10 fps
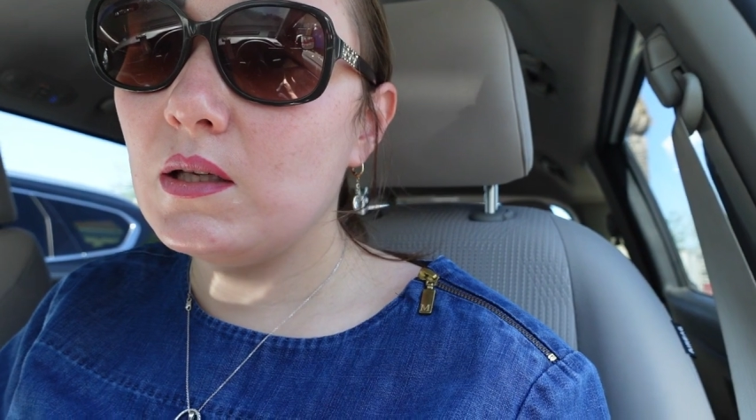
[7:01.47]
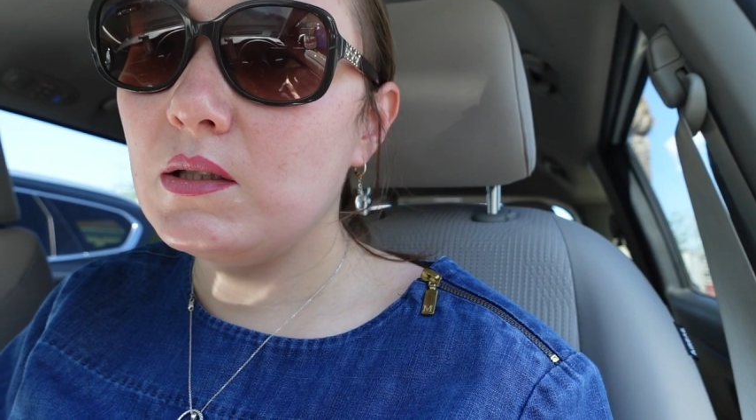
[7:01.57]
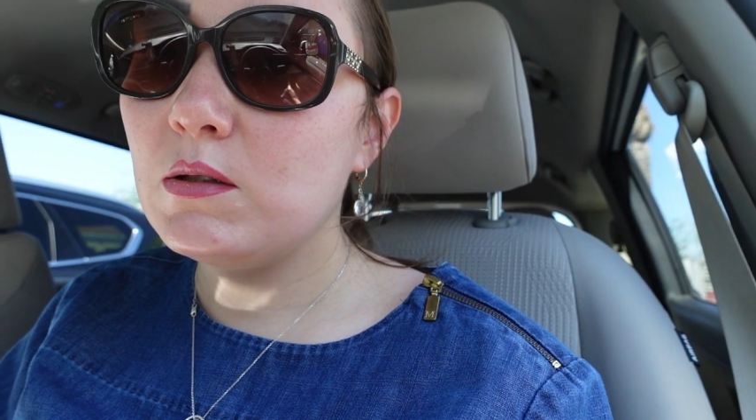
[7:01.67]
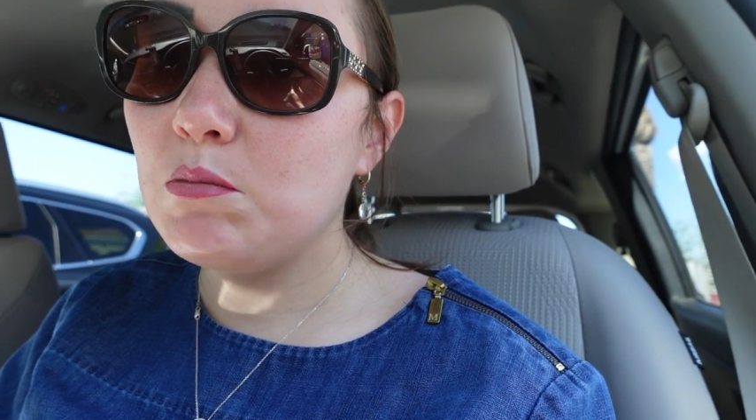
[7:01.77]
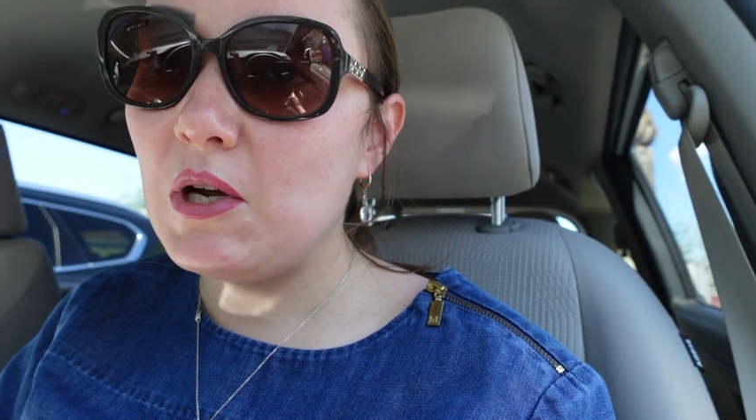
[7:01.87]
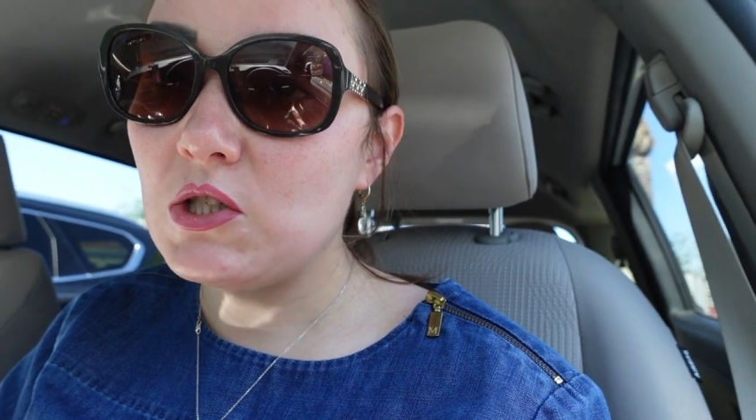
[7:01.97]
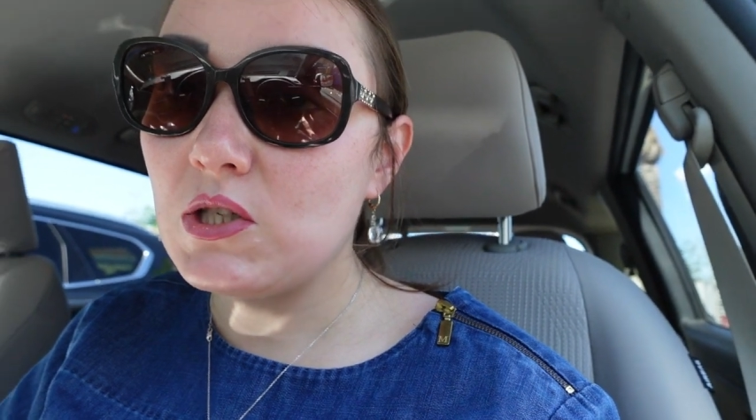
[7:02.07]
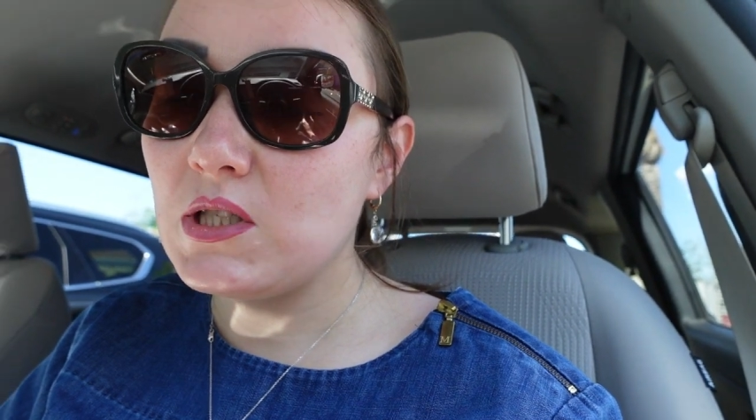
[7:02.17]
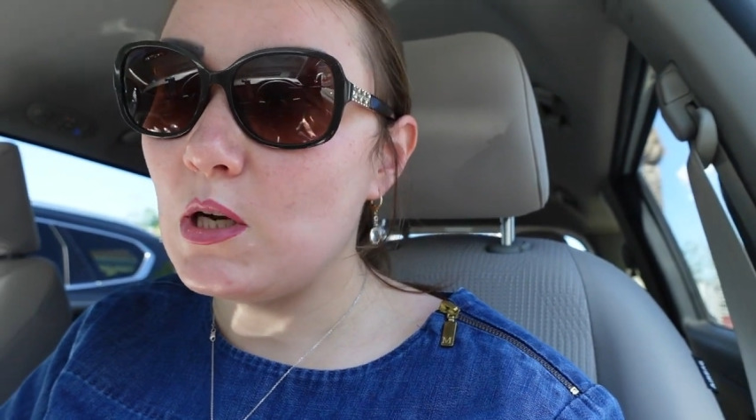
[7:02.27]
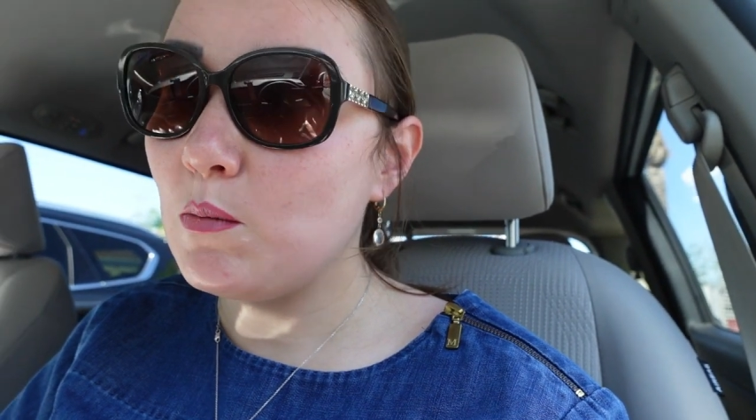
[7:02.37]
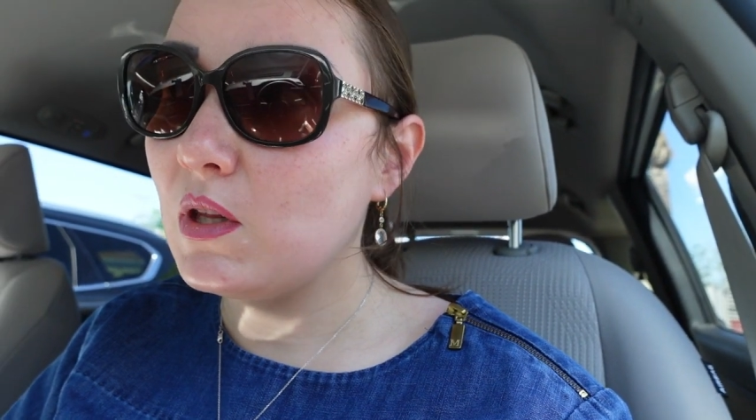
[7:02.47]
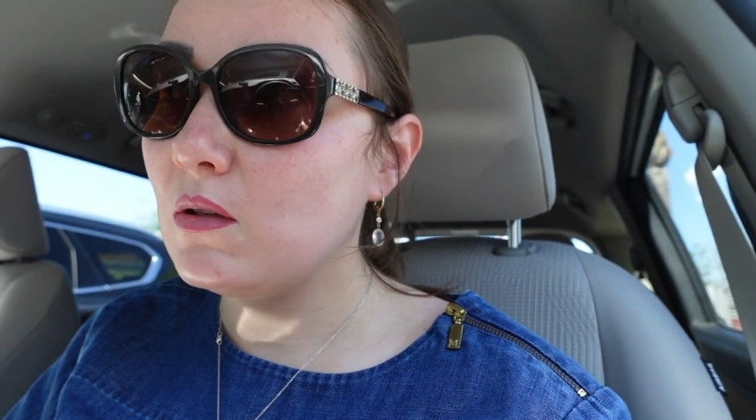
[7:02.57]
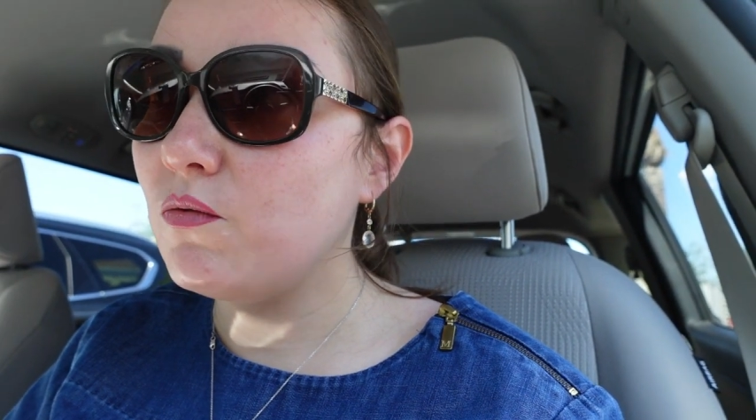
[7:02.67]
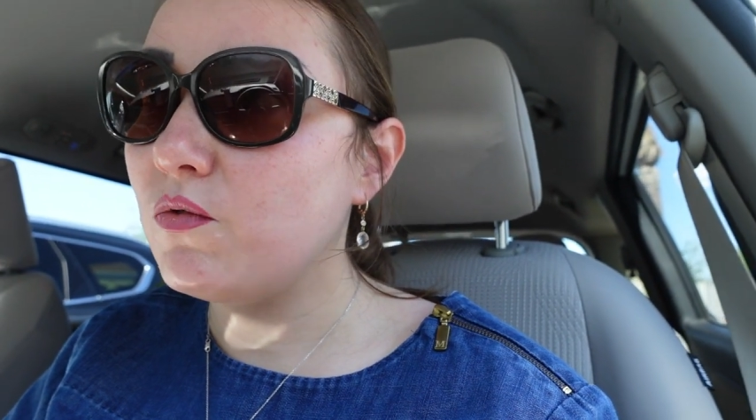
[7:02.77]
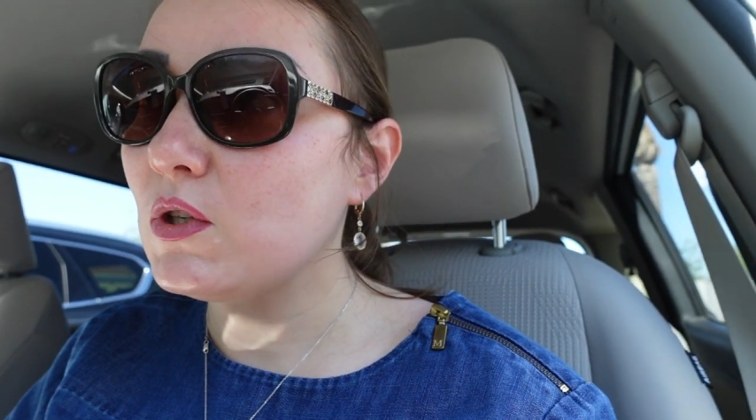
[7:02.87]
they did measure
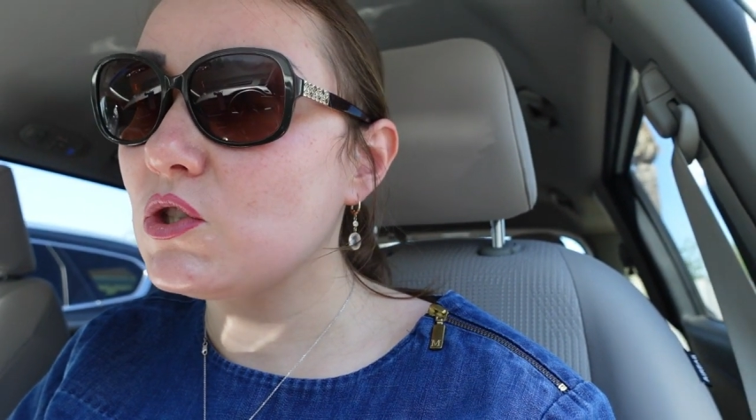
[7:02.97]
something for